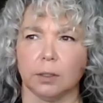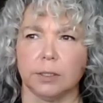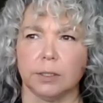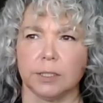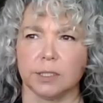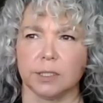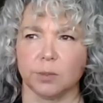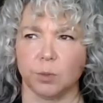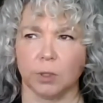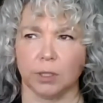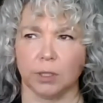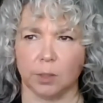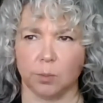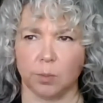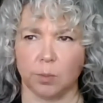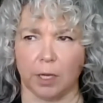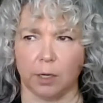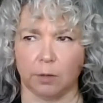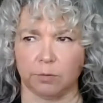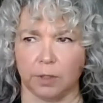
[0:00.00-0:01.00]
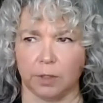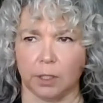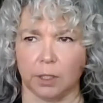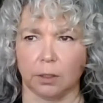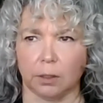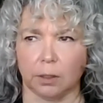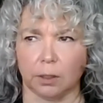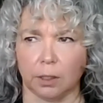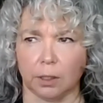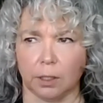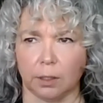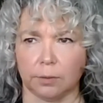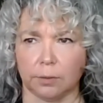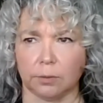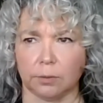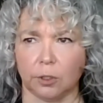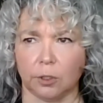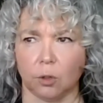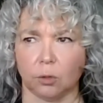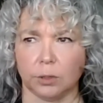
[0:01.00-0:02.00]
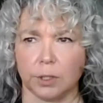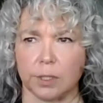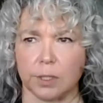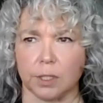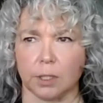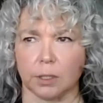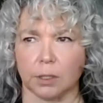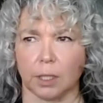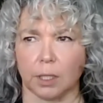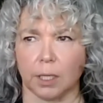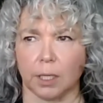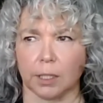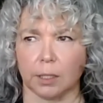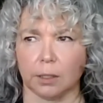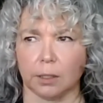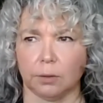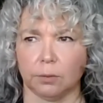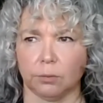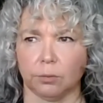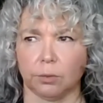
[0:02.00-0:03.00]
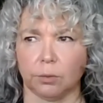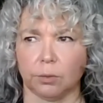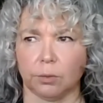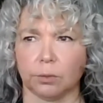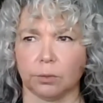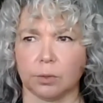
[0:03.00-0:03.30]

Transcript: disability benefit, the only thing that I can